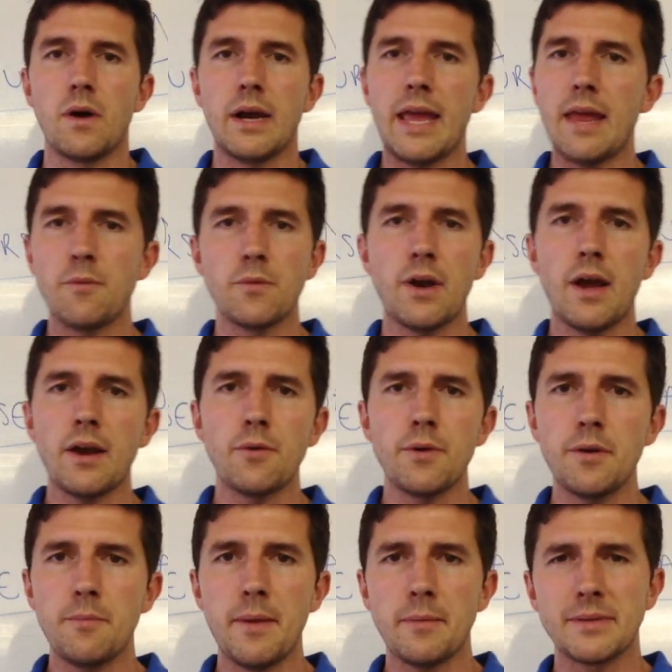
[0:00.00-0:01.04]
again, we're not
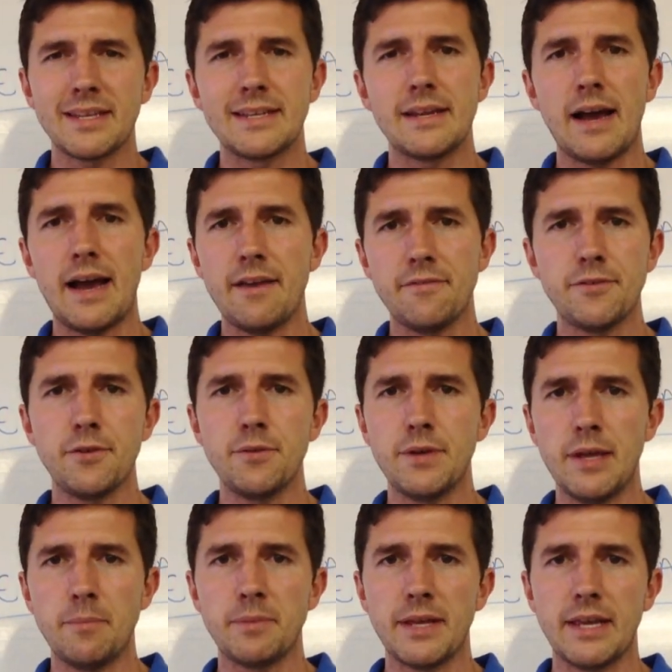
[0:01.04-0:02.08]
going to be able to dive too
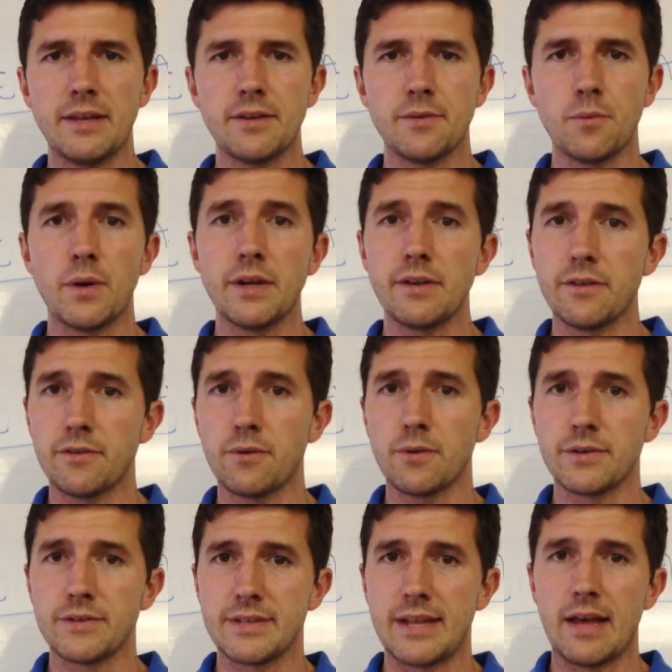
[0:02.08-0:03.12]
deeply into what
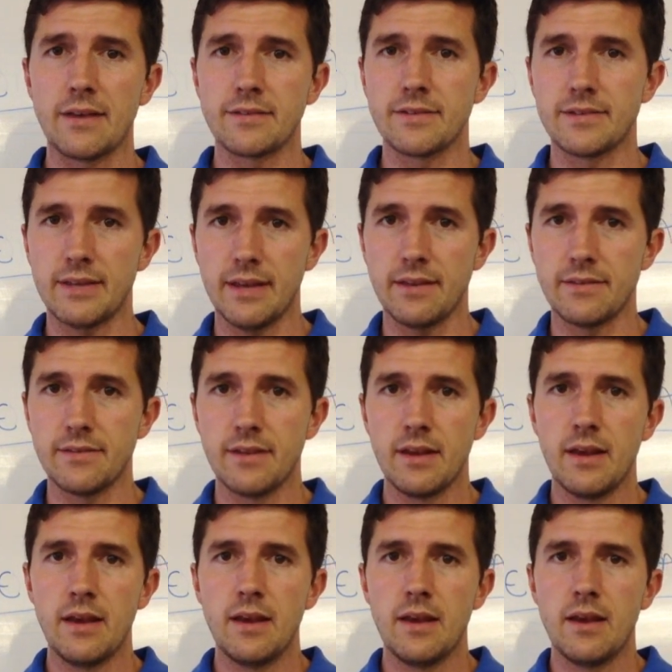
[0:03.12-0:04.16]
discourse analysis is,
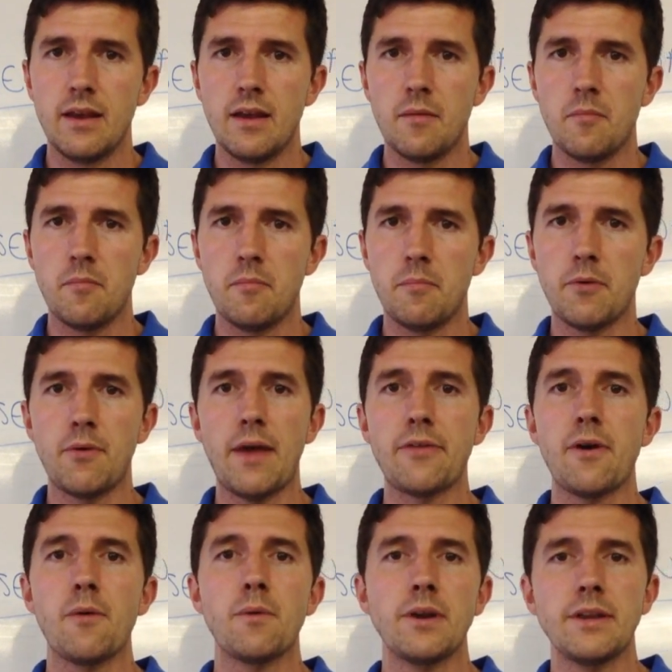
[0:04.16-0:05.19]
but
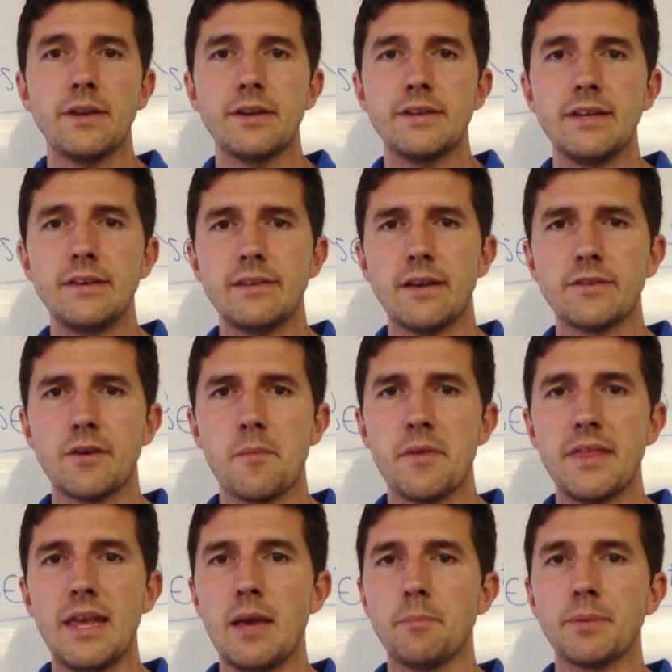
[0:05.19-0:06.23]
rather I wanted to tease out some
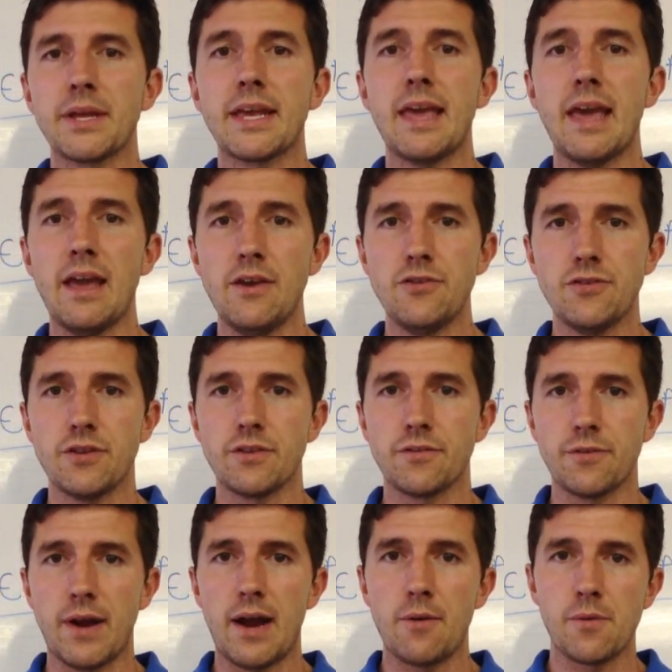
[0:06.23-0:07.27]
of the implications
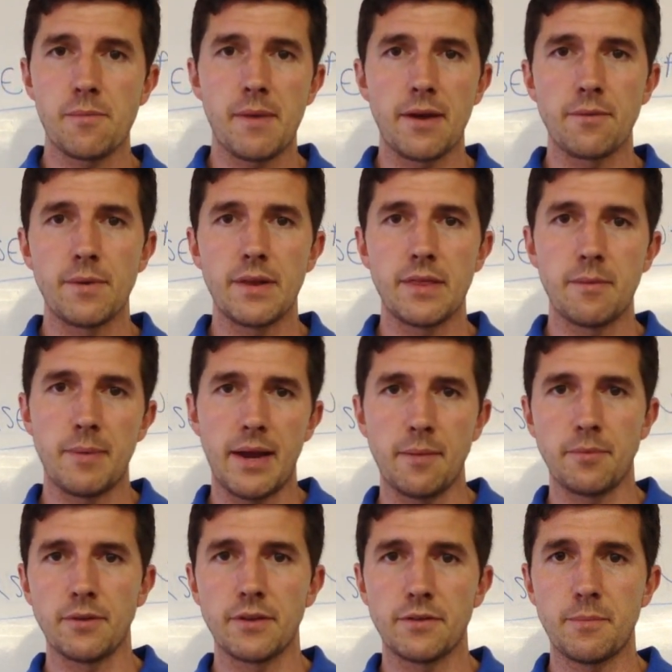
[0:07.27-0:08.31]
for how we might read the
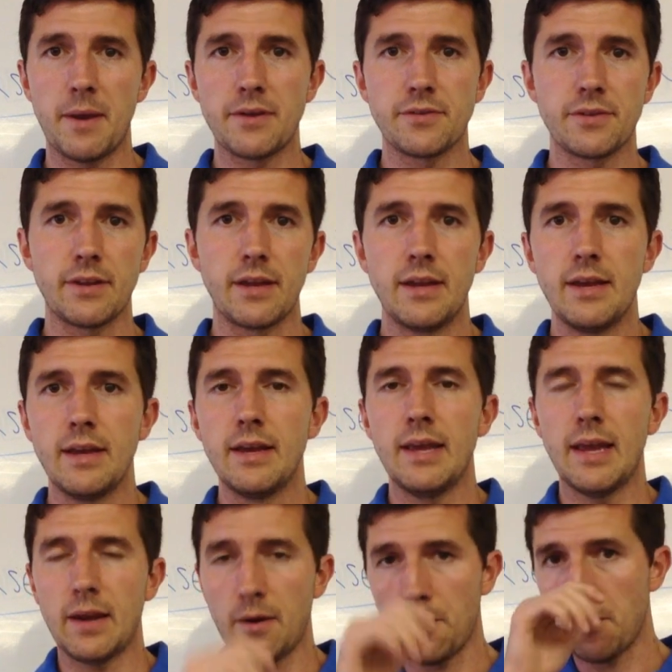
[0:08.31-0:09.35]
Bible, especially
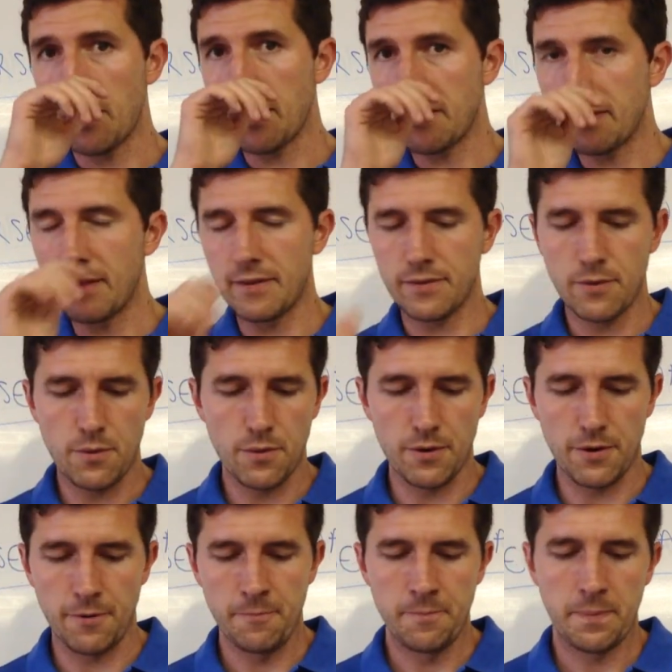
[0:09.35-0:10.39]
in our work this
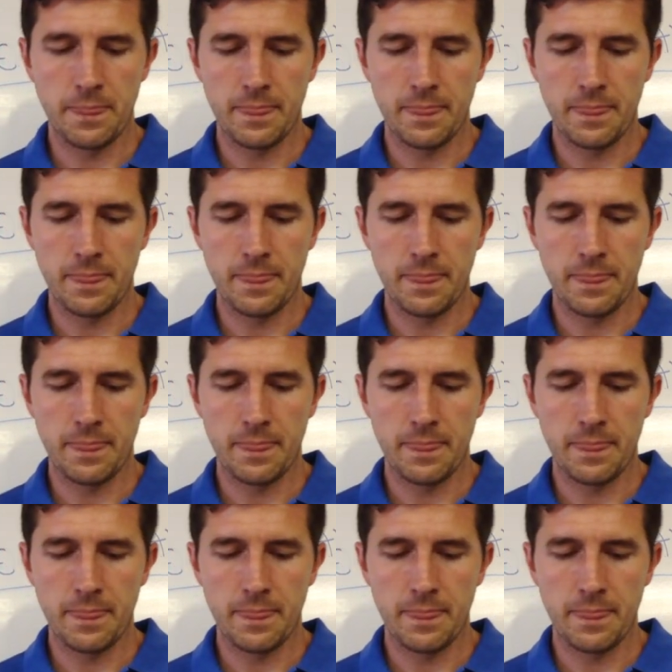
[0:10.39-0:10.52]
quarter.